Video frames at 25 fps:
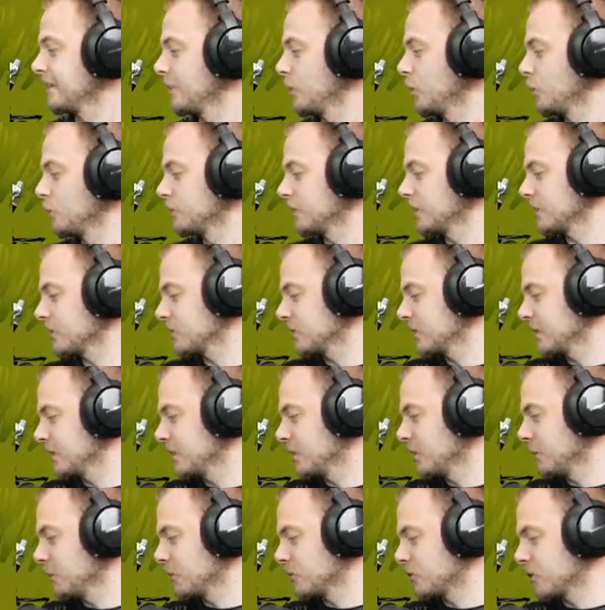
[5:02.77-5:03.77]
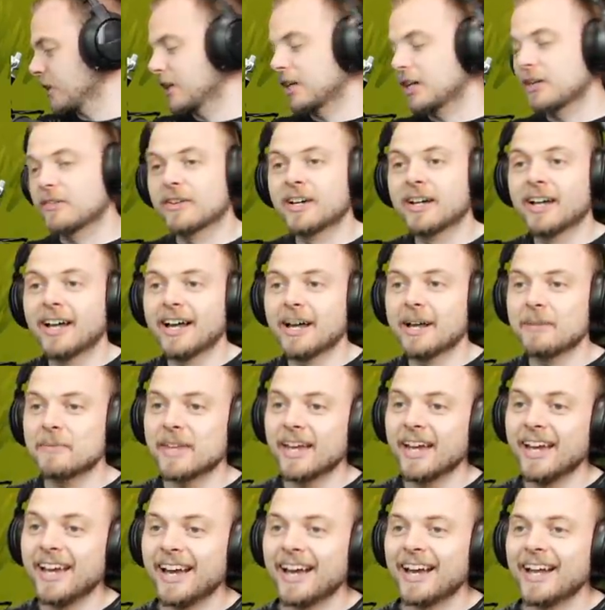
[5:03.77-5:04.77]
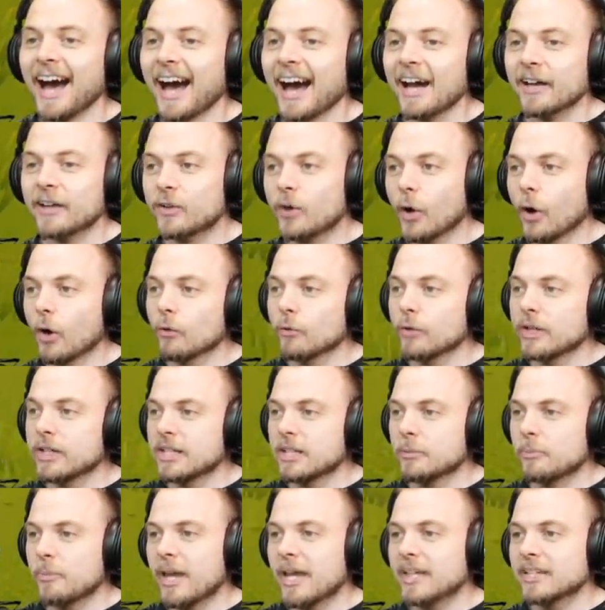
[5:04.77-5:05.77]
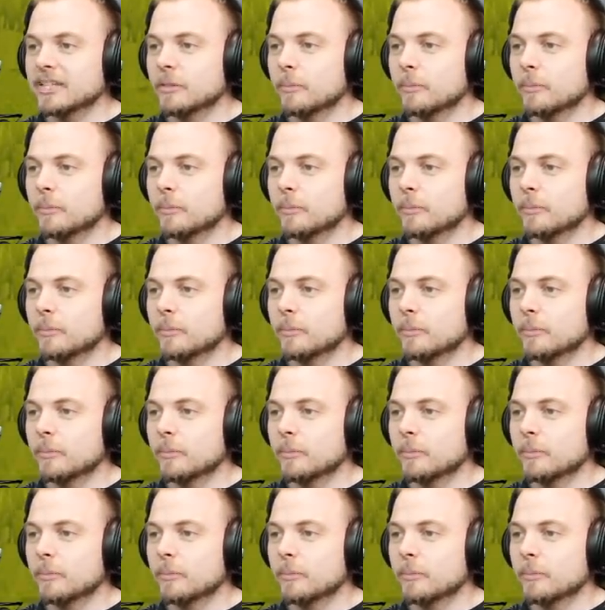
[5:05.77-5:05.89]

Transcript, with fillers: Oops, I just nearly knocked my drink over. Um, I got rid of the base.